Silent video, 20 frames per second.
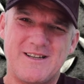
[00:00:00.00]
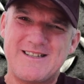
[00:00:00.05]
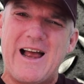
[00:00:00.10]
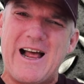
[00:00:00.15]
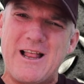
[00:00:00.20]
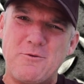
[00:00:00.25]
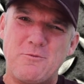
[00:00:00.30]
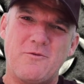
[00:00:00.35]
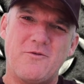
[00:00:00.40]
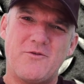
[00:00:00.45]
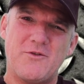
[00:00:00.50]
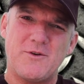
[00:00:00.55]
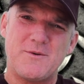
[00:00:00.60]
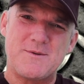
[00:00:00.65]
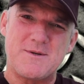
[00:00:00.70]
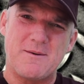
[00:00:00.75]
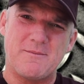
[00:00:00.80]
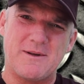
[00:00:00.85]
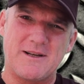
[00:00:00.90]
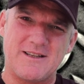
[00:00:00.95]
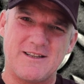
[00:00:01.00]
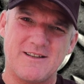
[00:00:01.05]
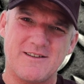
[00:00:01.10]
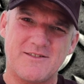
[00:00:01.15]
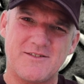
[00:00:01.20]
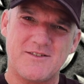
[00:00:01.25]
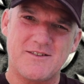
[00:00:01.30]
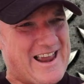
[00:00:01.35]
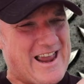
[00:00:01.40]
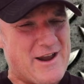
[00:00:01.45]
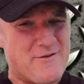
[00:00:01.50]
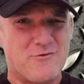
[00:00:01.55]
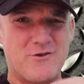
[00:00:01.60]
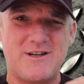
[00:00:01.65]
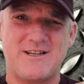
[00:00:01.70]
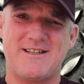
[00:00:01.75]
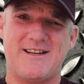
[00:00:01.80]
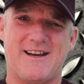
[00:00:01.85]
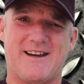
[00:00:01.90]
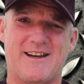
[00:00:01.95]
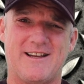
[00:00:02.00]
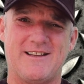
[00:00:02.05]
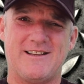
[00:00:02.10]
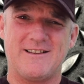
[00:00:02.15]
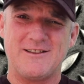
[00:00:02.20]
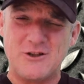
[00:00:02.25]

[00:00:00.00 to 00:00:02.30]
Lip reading: How do you even film something like this? Every second,